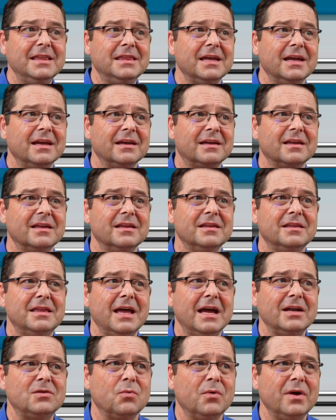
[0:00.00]
think
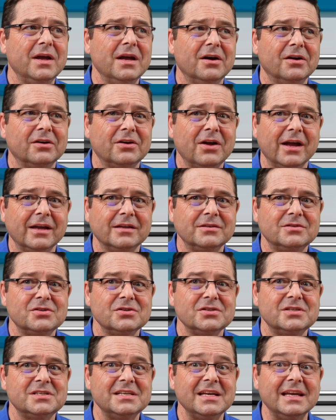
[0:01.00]
that we are going
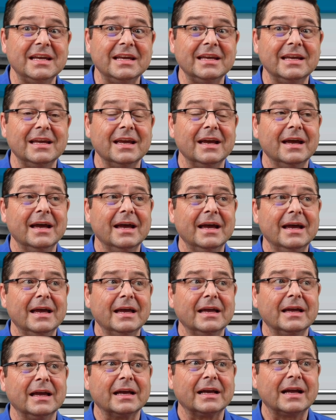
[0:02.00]
to see
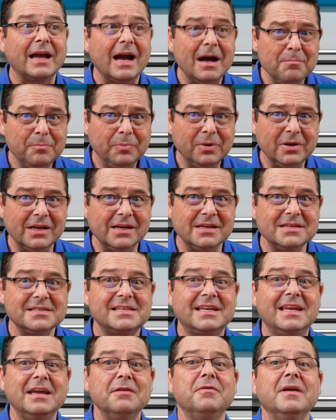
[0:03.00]
companies
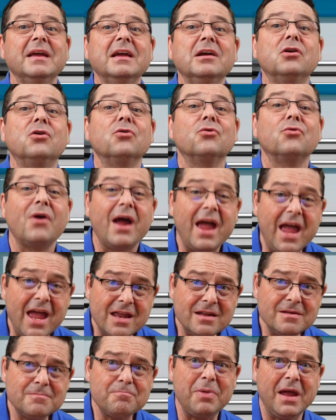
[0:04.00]
giving
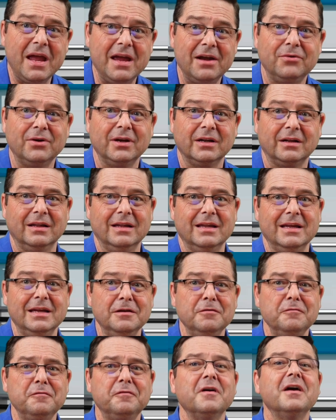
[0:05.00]
grandparent
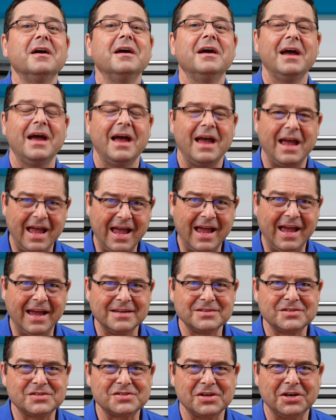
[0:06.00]
leave
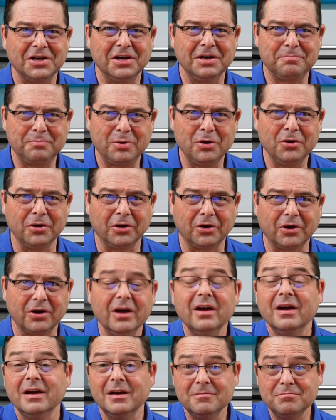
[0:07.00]
as a perk.
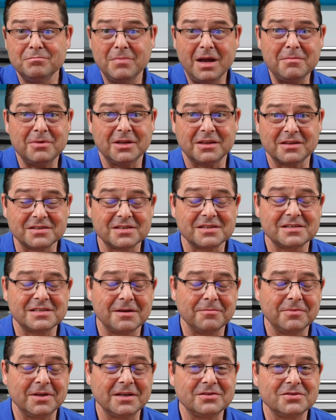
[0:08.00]
Maybe this is
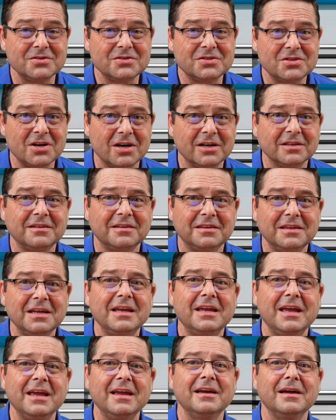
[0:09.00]
something to start
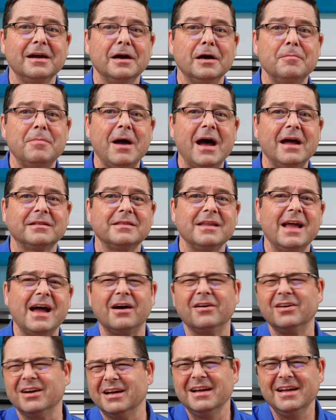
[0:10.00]
thinking about
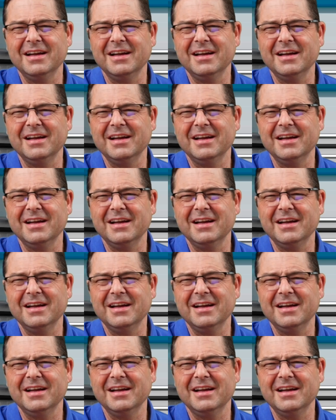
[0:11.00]
now.